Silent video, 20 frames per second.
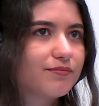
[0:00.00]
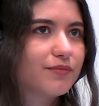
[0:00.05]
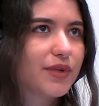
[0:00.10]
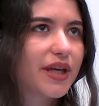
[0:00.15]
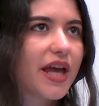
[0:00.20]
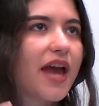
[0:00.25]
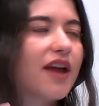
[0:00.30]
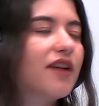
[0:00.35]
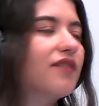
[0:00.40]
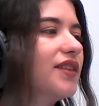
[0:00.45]

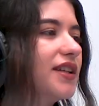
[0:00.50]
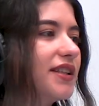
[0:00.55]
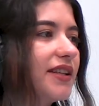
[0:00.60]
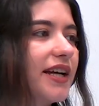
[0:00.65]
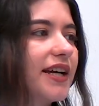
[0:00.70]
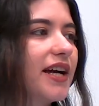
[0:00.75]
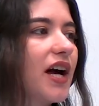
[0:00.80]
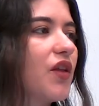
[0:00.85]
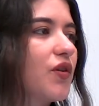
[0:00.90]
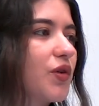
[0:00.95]
behaving
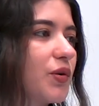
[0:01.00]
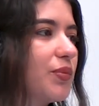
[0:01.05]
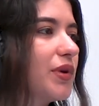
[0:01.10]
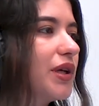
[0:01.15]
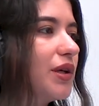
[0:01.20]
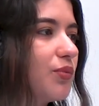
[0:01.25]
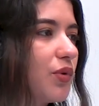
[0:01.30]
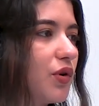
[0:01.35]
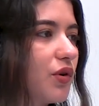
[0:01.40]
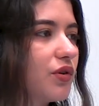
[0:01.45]
like other
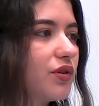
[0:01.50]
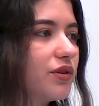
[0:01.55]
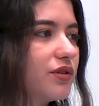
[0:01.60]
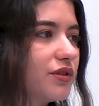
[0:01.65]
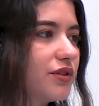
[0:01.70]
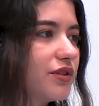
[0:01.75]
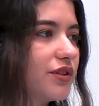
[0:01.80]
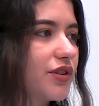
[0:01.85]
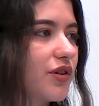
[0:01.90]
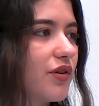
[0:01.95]
people.
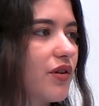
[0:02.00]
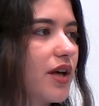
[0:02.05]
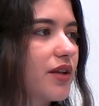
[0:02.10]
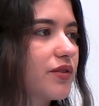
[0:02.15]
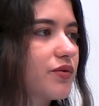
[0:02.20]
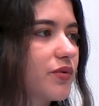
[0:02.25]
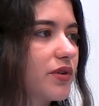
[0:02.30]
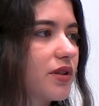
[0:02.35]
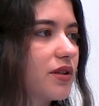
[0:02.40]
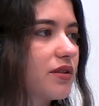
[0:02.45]
So
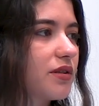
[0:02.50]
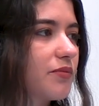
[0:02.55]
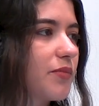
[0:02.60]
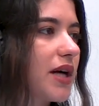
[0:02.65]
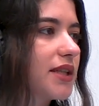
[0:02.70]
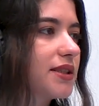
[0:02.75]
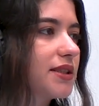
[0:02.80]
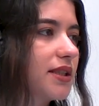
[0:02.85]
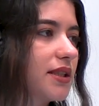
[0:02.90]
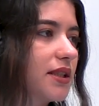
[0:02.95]
that's where the
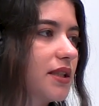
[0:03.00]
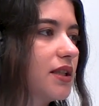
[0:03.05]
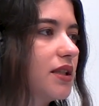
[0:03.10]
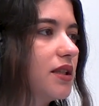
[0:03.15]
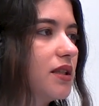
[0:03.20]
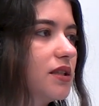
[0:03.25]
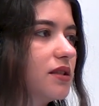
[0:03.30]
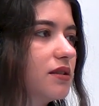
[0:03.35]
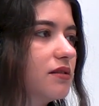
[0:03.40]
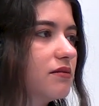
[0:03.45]

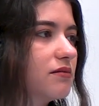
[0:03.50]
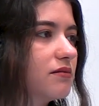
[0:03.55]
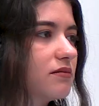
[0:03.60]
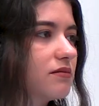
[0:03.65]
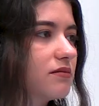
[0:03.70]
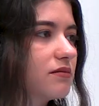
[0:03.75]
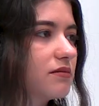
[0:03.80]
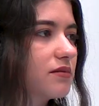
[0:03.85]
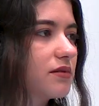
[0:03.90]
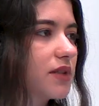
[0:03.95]
masking
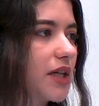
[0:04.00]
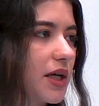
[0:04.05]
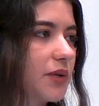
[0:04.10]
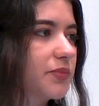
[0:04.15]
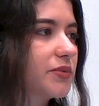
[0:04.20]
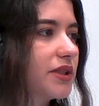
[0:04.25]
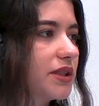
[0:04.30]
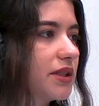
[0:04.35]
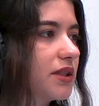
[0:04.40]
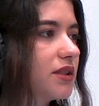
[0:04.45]
comes